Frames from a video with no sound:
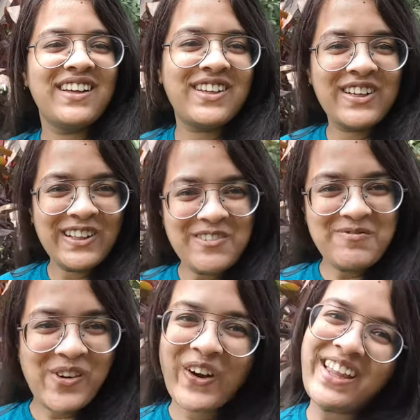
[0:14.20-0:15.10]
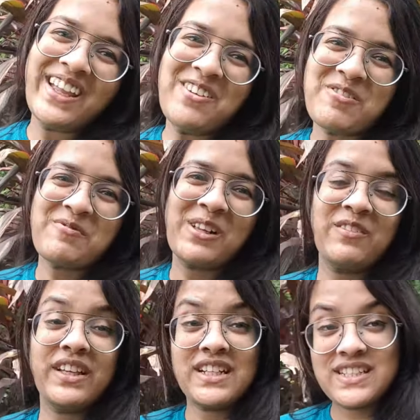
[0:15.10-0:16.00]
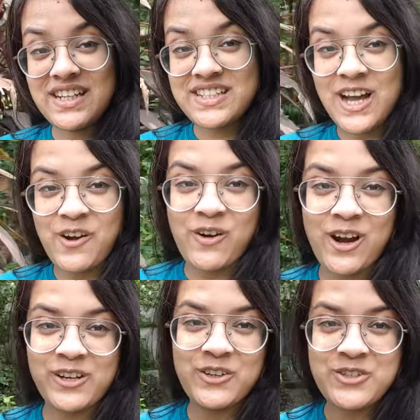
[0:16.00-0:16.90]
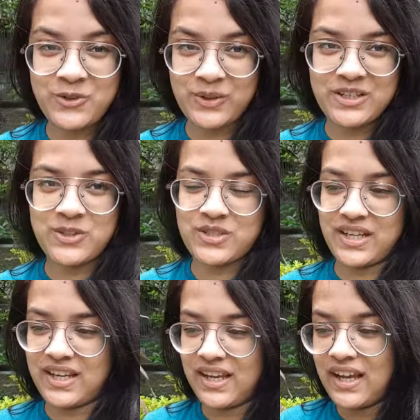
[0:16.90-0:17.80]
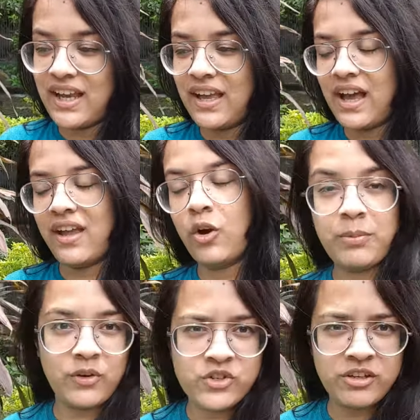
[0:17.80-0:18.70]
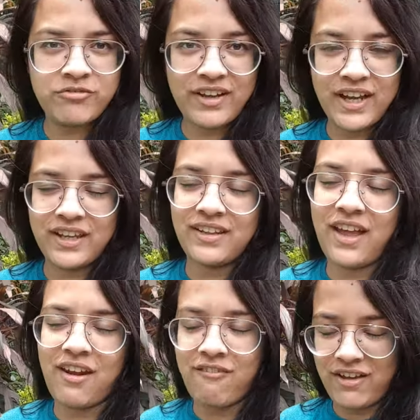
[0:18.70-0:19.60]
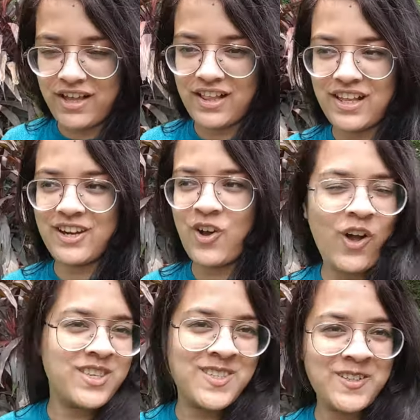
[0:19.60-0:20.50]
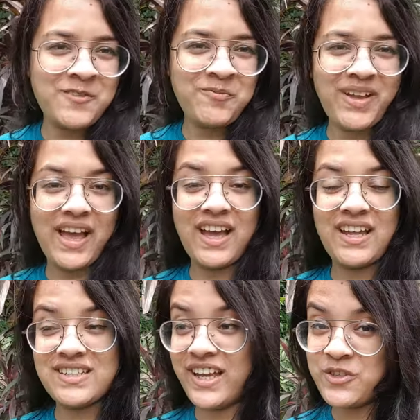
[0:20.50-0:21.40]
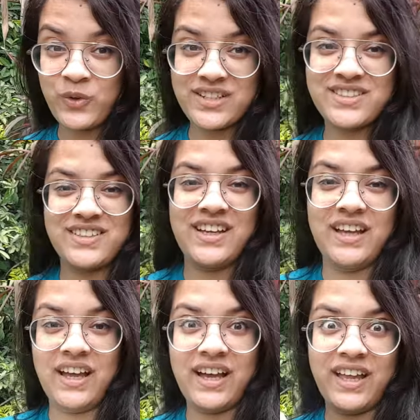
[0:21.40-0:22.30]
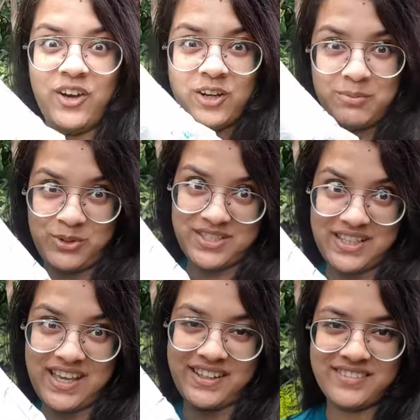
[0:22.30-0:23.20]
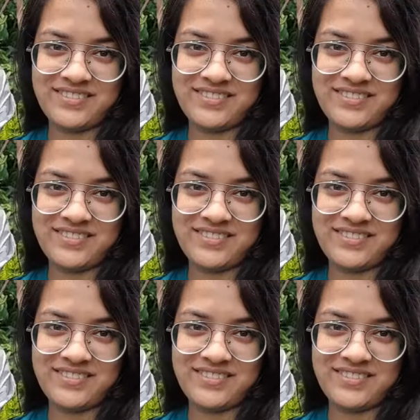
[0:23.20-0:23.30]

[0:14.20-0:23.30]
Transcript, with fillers: Good morning people of the internet, how are you doing today? I hope you're doing fine and well and awesome and guess what? I got books again.